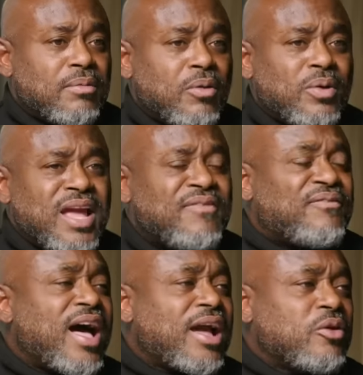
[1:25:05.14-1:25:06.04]
But when they
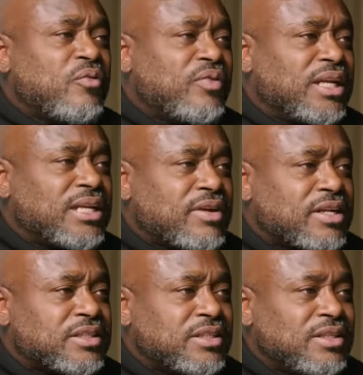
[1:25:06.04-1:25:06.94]
fire you for
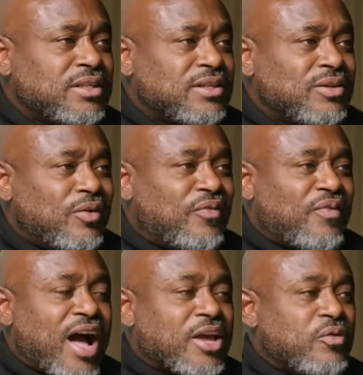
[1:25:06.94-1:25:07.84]
lyrics, or
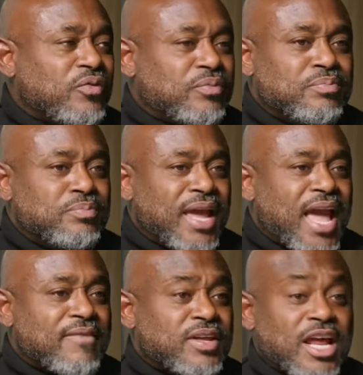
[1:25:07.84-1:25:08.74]
fire you for
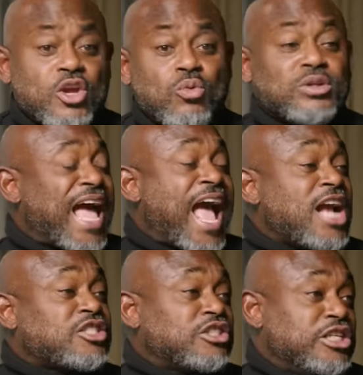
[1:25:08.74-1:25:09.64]
behavior that you was
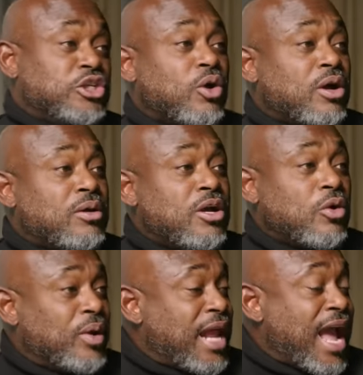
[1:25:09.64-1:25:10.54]
actually doing
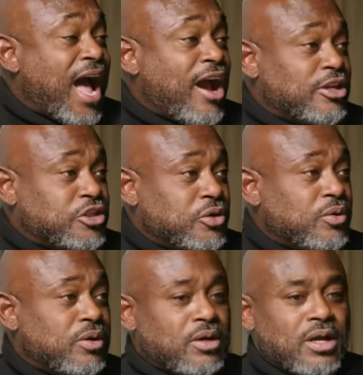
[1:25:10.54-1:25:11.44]
when they hired you.
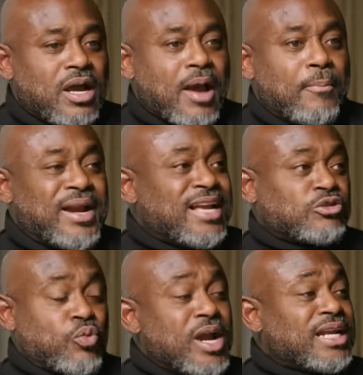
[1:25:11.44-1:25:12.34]
Correct. But
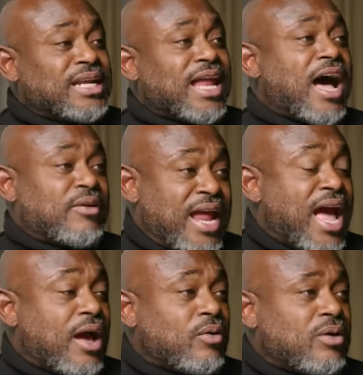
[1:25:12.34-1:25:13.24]
it's really loud
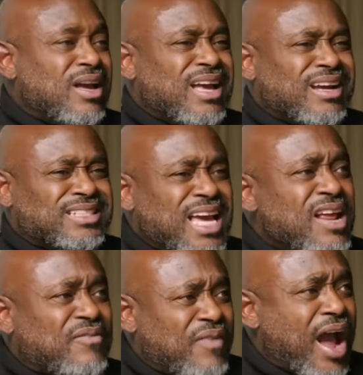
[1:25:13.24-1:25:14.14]
now because
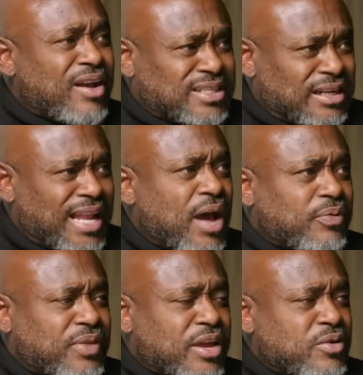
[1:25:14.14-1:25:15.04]
getting fired is a
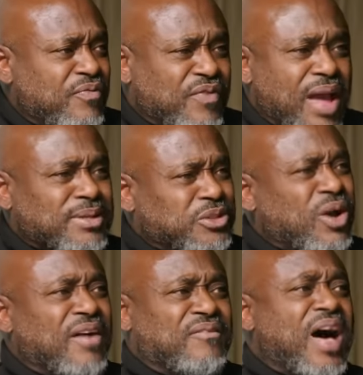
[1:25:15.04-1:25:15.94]
loud thing. You famous,
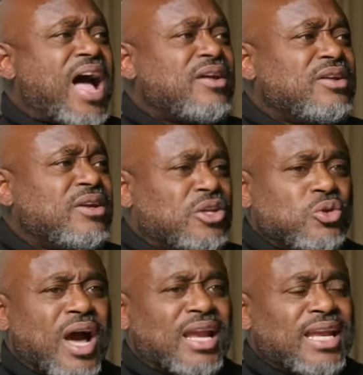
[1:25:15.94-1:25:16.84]
you got fired,
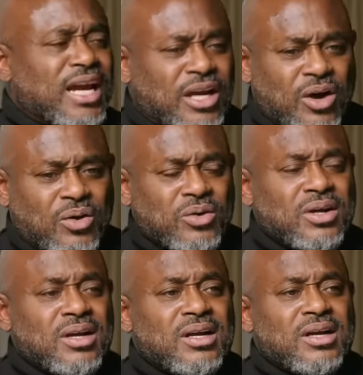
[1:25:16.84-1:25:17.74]
you right. got let go.
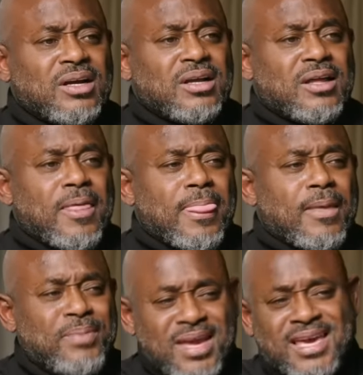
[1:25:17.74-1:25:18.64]

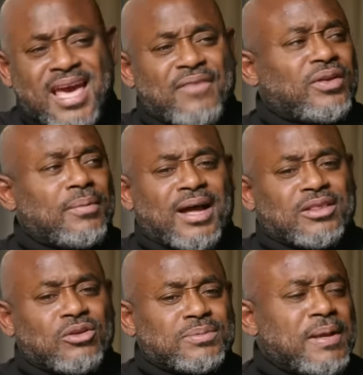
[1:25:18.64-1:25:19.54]
Be careful
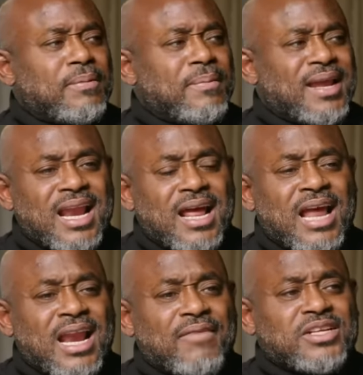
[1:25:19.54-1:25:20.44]
about those people, man. Not, not